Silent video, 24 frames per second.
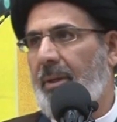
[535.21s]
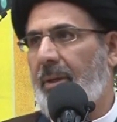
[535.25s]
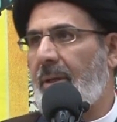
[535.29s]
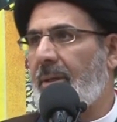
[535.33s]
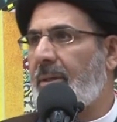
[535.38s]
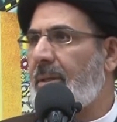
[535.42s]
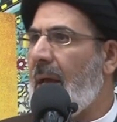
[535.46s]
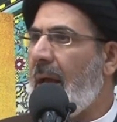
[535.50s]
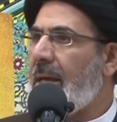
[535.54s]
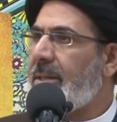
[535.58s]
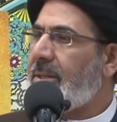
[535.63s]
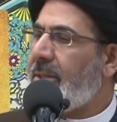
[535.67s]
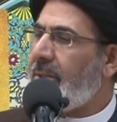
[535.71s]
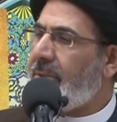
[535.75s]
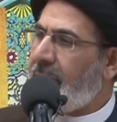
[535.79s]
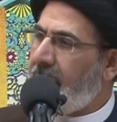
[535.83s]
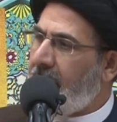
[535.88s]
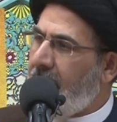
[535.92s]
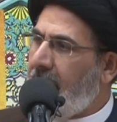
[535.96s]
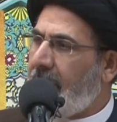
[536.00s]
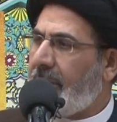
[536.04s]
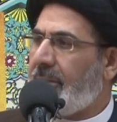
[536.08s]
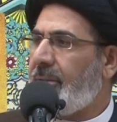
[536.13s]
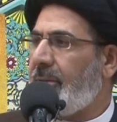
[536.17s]
It has a
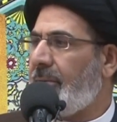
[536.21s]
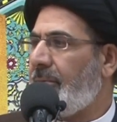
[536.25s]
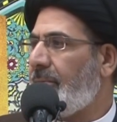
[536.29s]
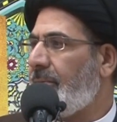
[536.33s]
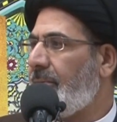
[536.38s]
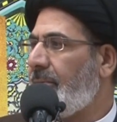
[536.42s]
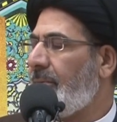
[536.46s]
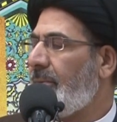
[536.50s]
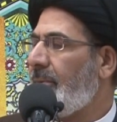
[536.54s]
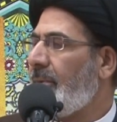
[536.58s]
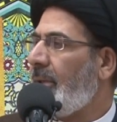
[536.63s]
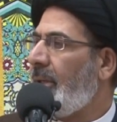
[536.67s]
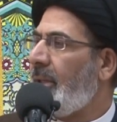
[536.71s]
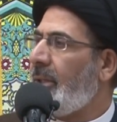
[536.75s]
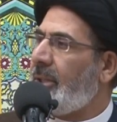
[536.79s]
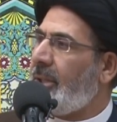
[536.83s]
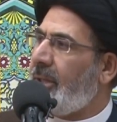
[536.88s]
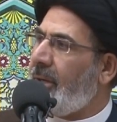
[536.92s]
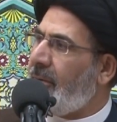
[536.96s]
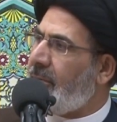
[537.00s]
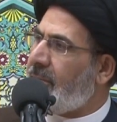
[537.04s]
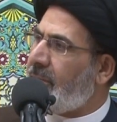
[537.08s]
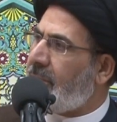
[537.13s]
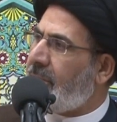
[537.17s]
directive, it
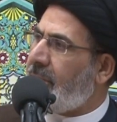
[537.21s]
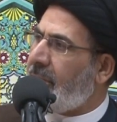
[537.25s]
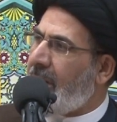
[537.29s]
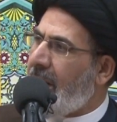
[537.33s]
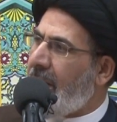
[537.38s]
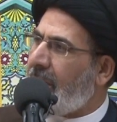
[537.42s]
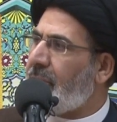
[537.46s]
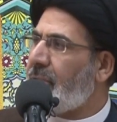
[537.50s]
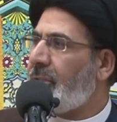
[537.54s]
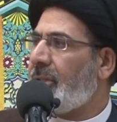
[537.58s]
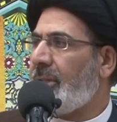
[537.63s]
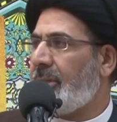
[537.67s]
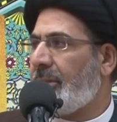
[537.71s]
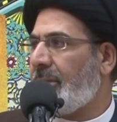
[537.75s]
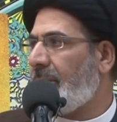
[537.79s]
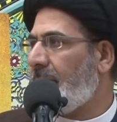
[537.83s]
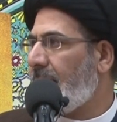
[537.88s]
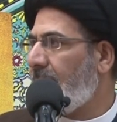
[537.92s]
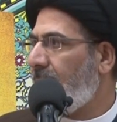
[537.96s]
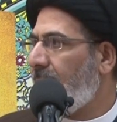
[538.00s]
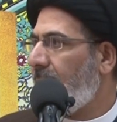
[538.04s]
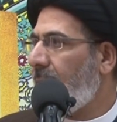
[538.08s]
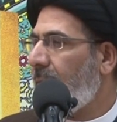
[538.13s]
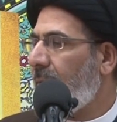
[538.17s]
gives direction,
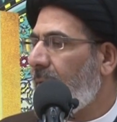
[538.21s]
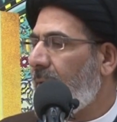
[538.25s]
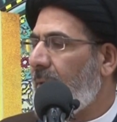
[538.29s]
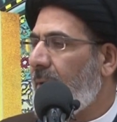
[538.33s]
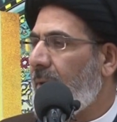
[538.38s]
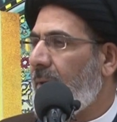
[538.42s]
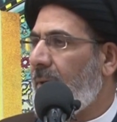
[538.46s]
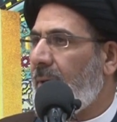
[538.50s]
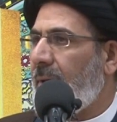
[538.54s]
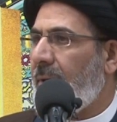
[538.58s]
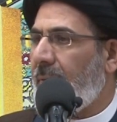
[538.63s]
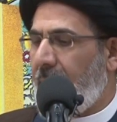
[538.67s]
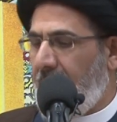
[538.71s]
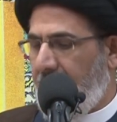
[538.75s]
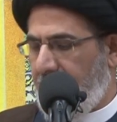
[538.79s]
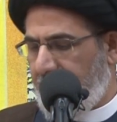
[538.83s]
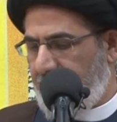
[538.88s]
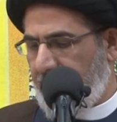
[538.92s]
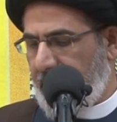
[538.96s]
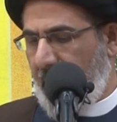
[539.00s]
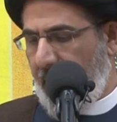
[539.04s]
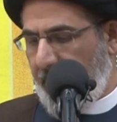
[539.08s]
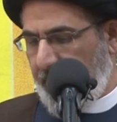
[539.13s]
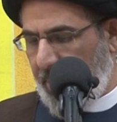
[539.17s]
the
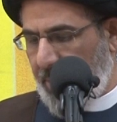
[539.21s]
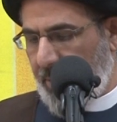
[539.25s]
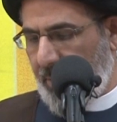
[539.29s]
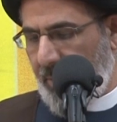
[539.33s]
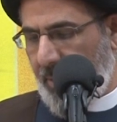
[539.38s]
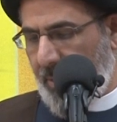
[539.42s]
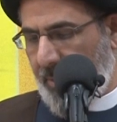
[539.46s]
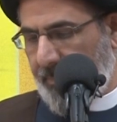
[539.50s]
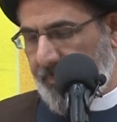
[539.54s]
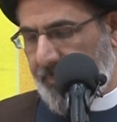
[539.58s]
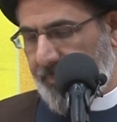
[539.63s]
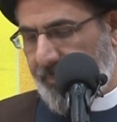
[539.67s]
Islamic law.